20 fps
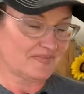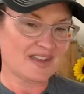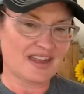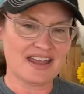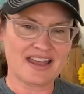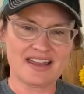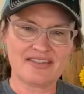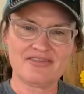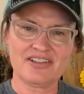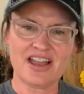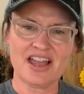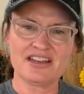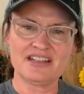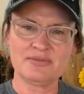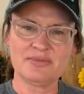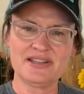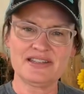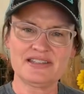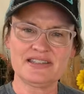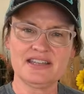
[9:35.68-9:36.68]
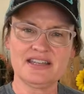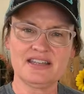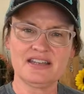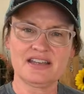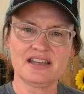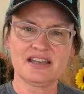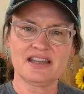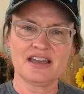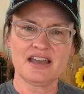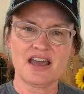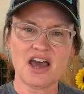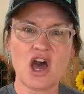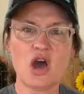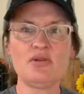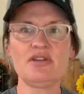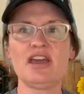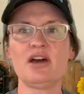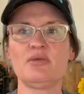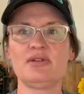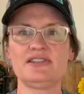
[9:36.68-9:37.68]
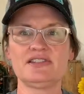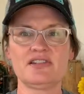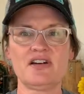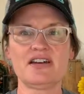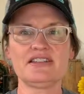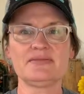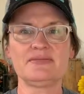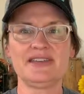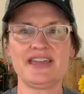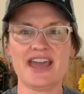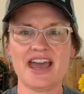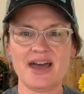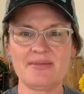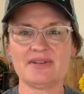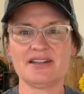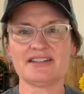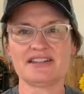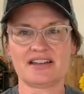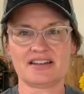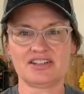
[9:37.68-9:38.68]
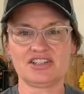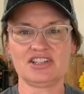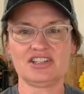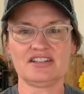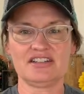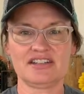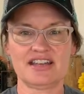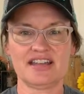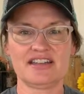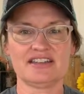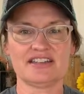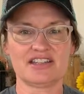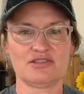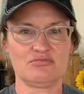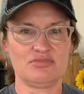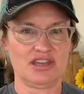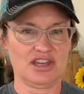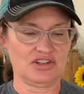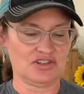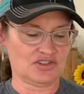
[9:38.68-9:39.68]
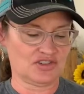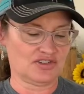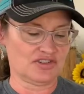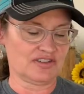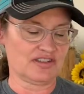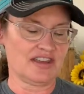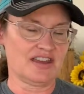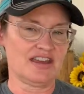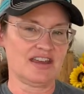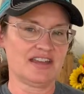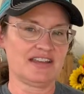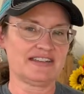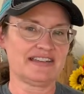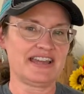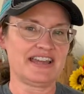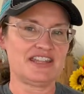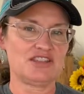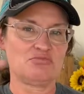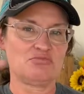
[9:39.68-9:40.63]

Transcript: I forgot, did we see? Oh yeah, we saw some cabinets. Black I should have taken some pictures because I had the